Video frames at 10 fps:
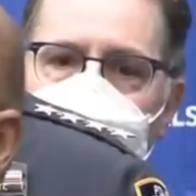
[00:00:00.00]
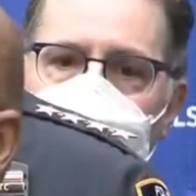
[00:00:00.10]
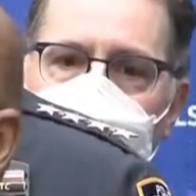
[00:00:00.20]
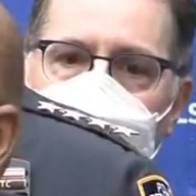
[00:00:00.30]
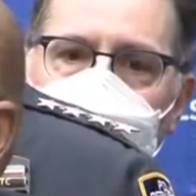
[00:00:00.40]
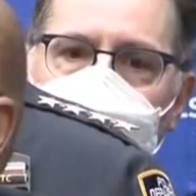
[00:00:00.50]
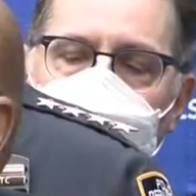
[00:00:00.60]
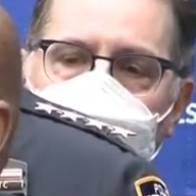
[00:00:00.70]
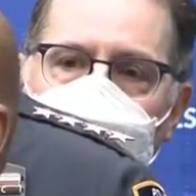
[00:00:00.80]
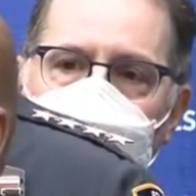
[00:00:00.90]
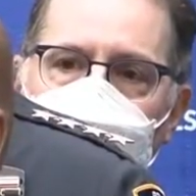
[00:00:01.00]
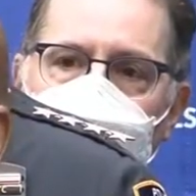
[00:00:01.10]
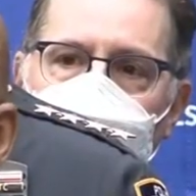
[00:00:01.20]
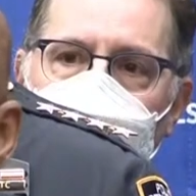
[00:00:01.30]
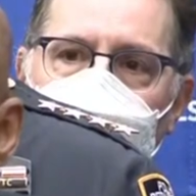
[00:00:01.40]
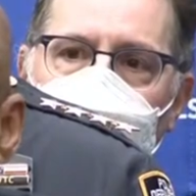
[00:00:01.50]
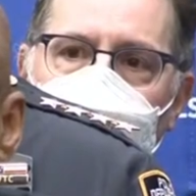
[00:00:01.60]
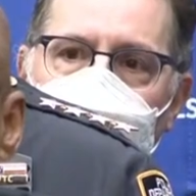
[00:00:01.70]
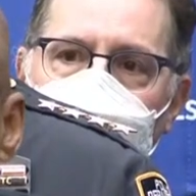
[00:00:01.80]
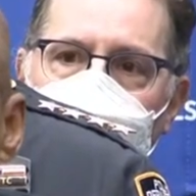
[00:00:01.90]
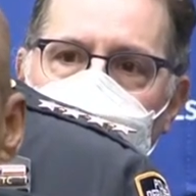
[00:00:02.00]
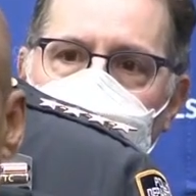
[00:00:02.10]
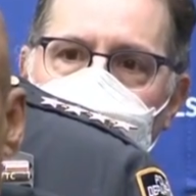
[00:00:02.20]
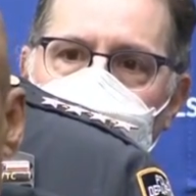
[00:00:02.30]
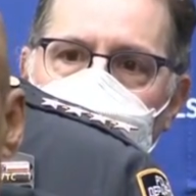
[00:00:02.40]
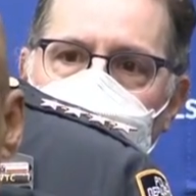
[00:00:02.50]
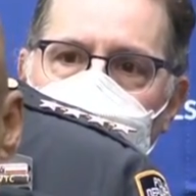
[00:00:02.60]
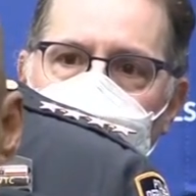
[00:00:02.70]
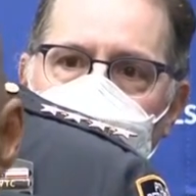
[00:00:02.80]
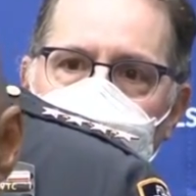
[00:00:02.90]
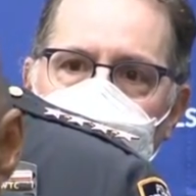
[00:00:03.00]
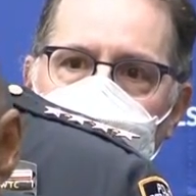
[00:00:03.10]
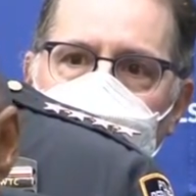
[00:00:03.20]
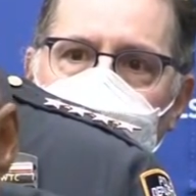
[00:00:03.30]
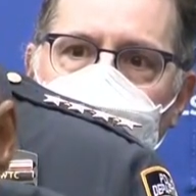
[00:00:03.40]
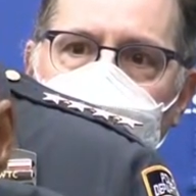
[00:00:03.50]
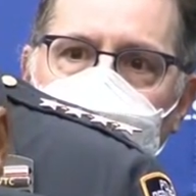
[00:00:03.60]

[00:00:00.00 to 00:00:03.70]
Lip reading: This person isn't speaking.